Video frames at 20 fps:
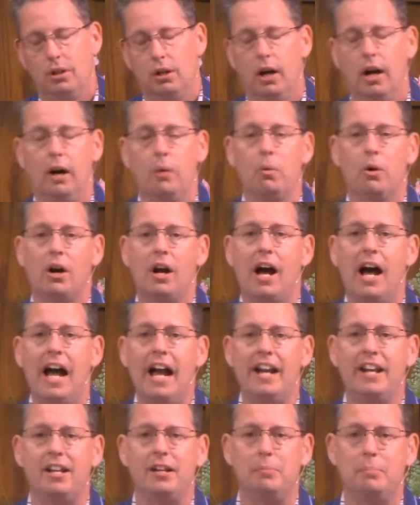Oh, we're
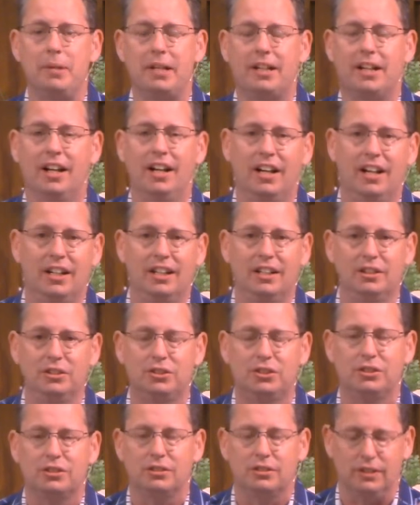hiding
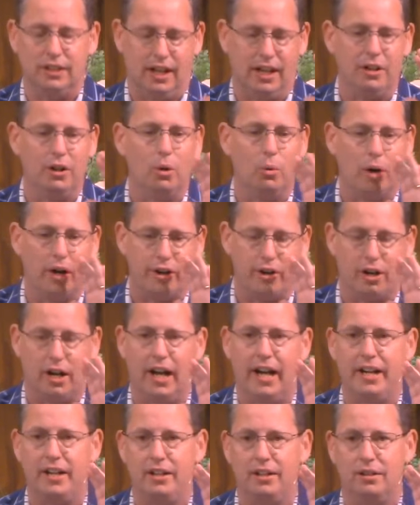because, yeah, I know why you're
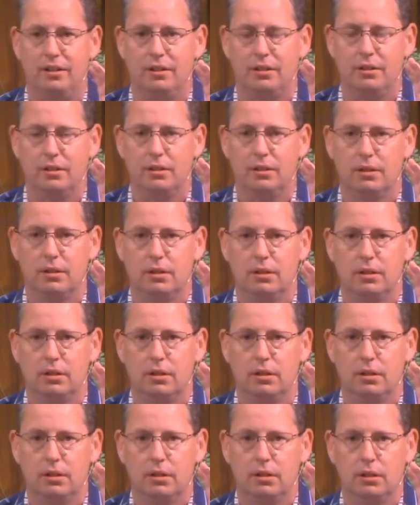hiding.
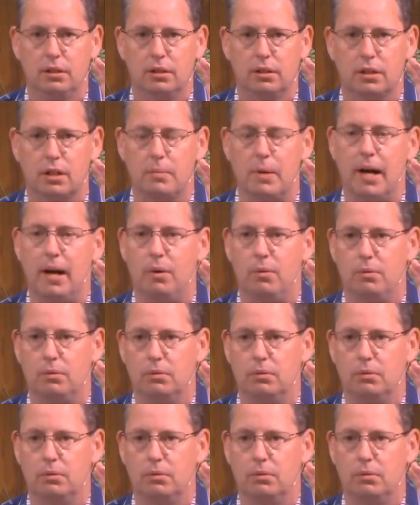Come out.